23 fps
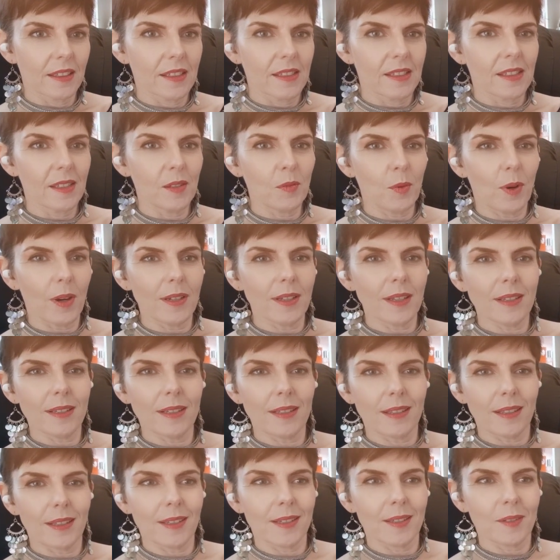See, why doesn't
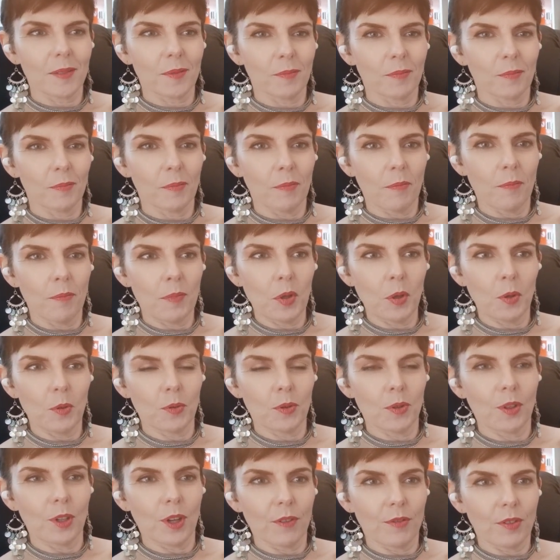this mute
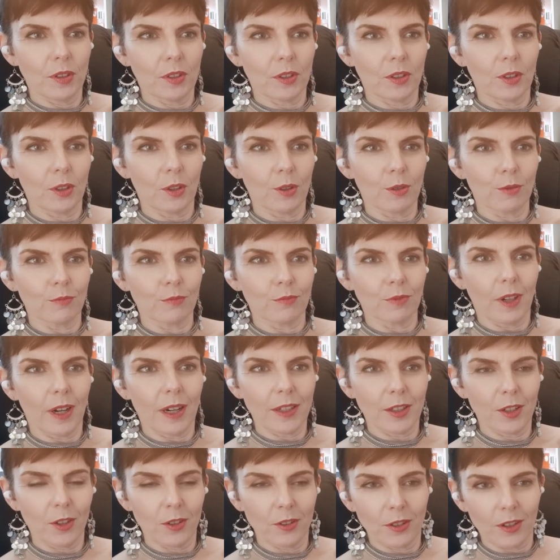servant girl write
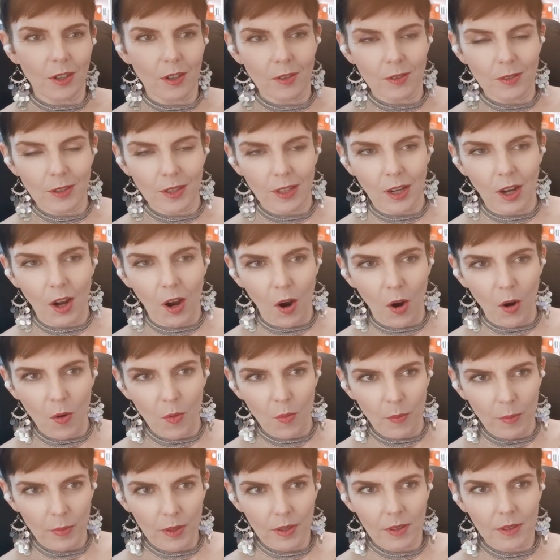her notes at
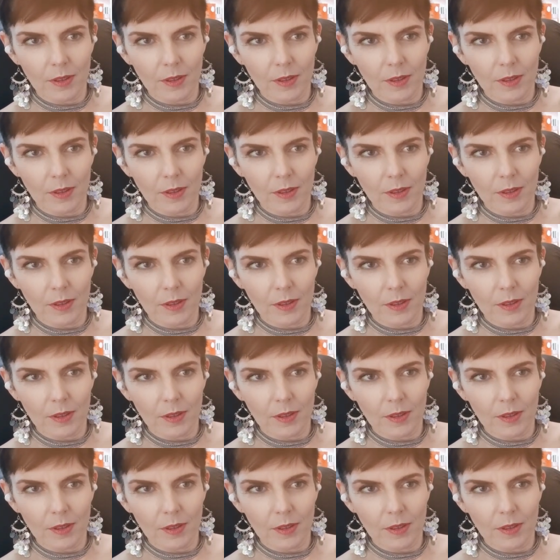home